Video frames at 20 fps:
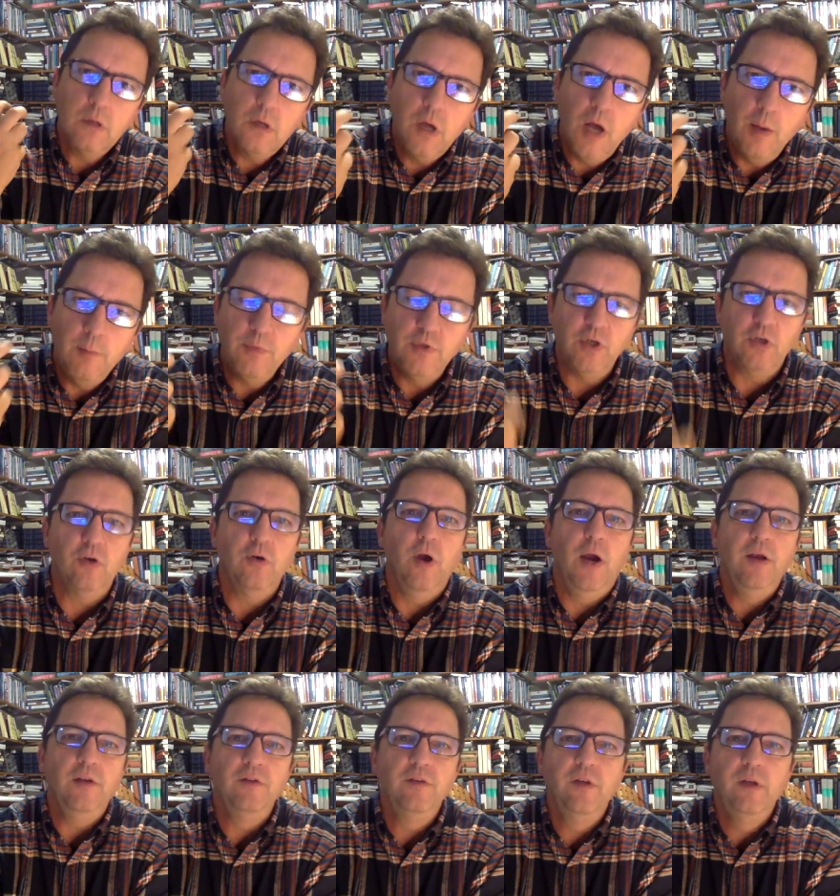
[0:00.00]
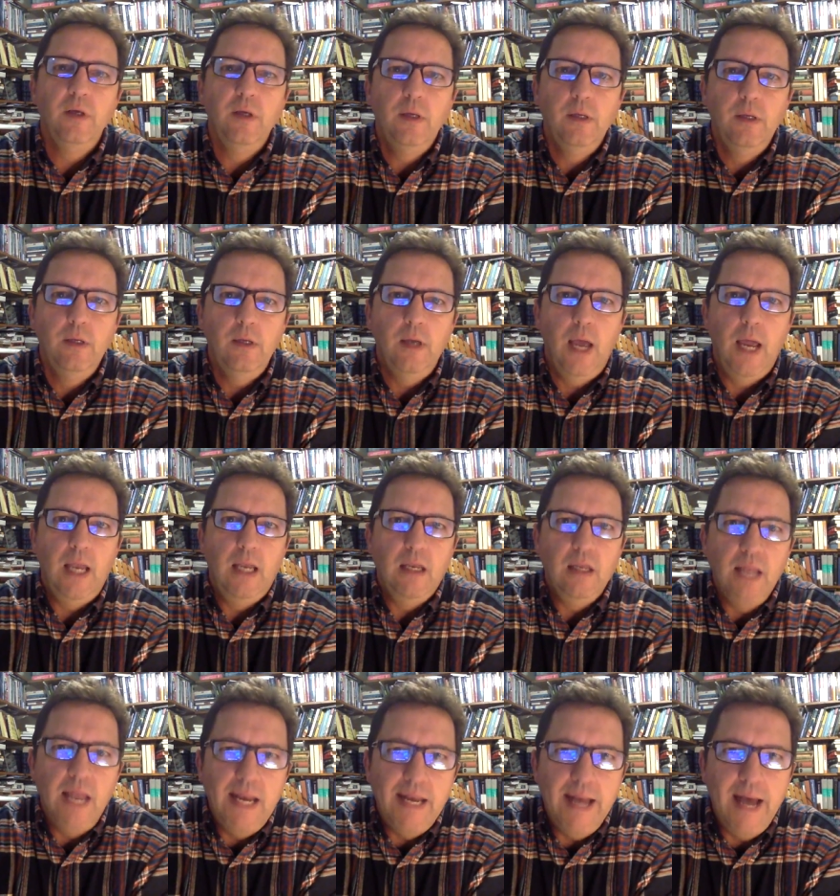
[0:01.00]
come to Christ
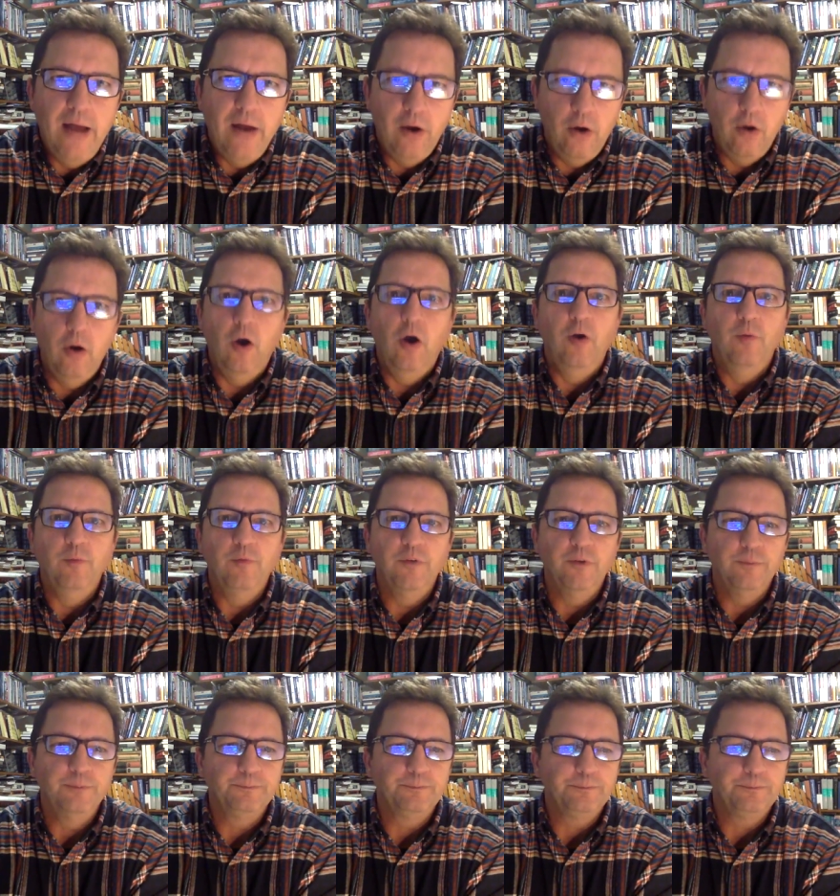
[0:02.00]
and lay down our arms.